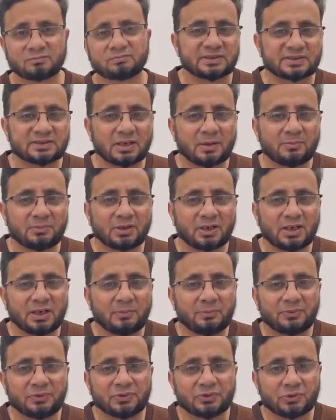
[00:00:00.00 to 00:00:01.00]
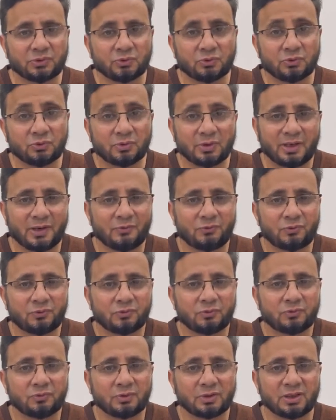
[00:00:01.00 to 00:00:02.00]
Sometimes you have
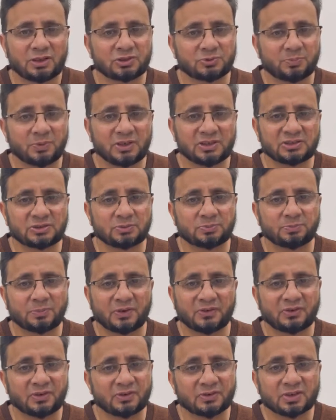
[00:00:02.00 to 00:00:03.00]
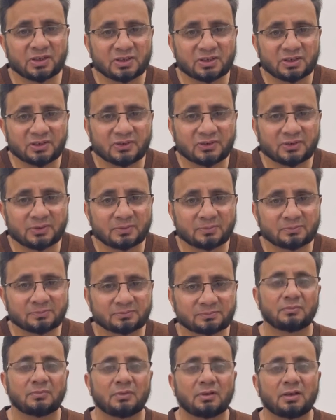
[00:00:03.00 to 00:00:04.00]
to express percentages,
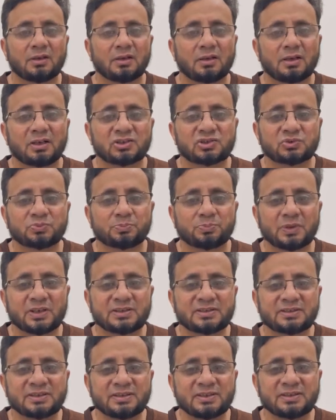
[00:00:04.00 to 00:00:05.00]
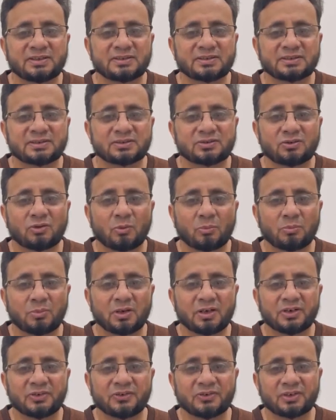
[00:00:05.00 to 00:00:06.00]
expresses
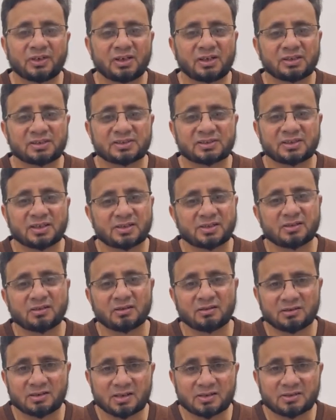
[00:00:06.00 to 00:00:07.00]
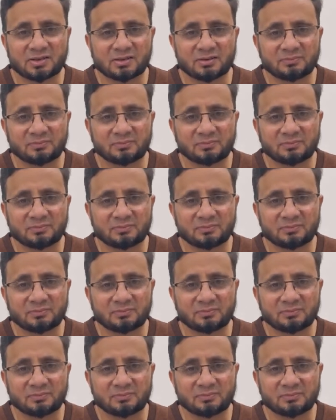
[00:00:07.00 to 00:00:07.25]
numbers and statistical data,